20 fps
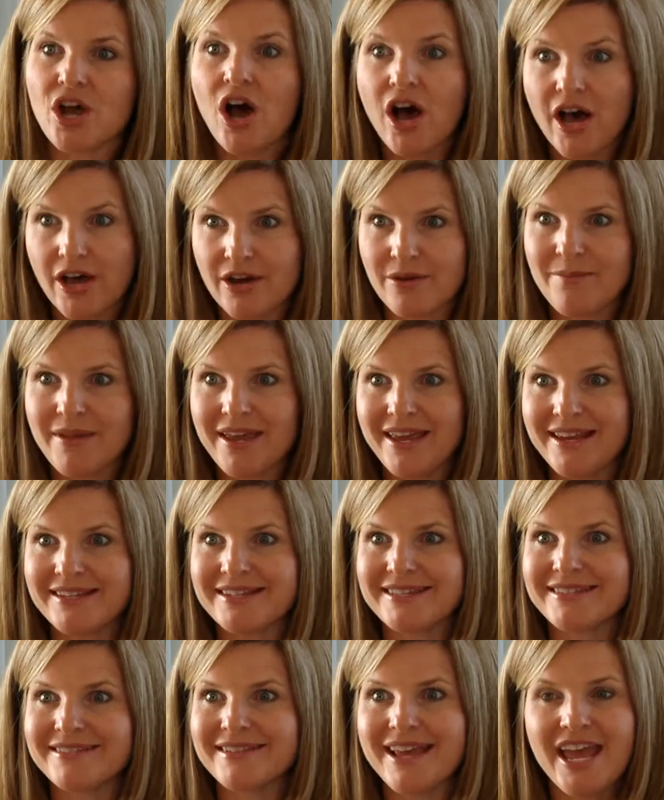
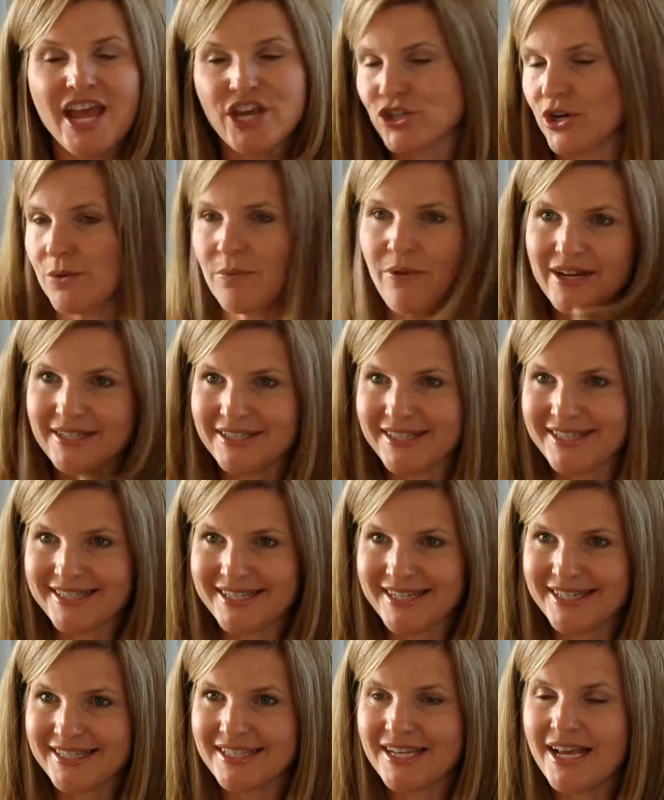automate HR
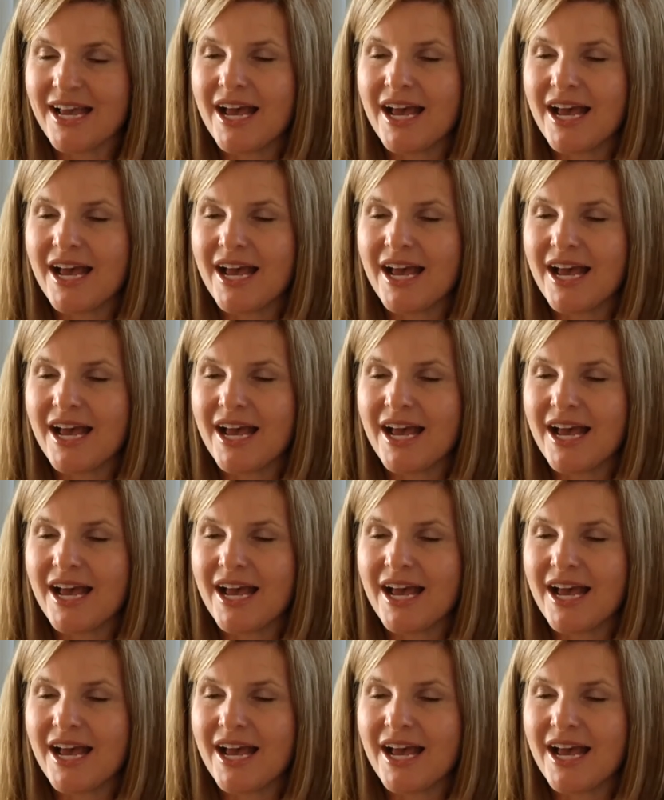processes.